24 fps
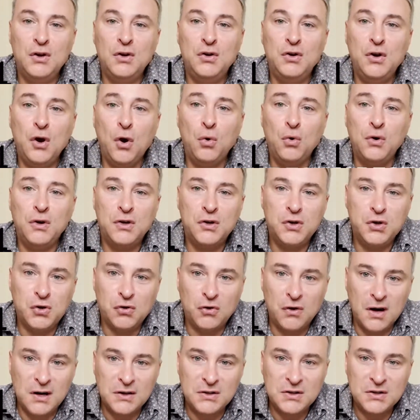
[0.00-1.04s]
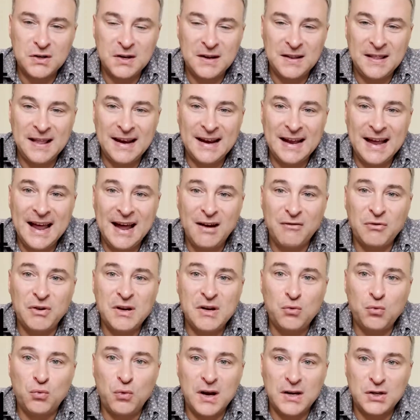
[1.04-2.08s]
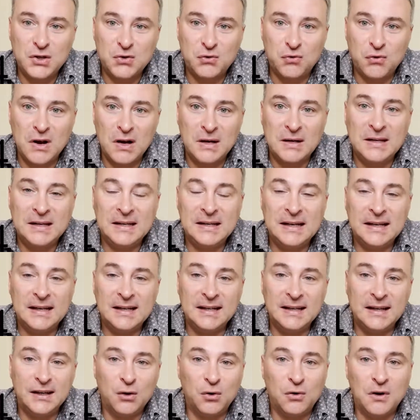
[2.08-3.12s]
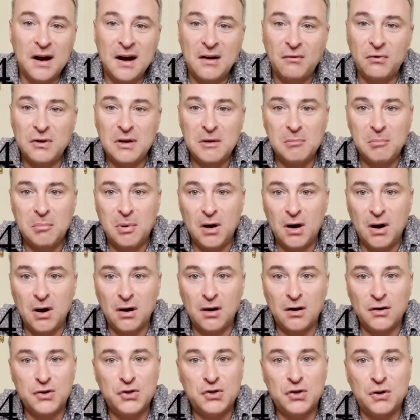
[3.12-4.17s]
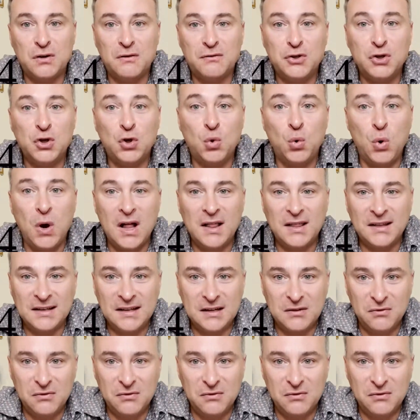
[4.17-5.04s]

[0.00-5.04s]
don't trust that every restaurant in Italy or every bar serves quality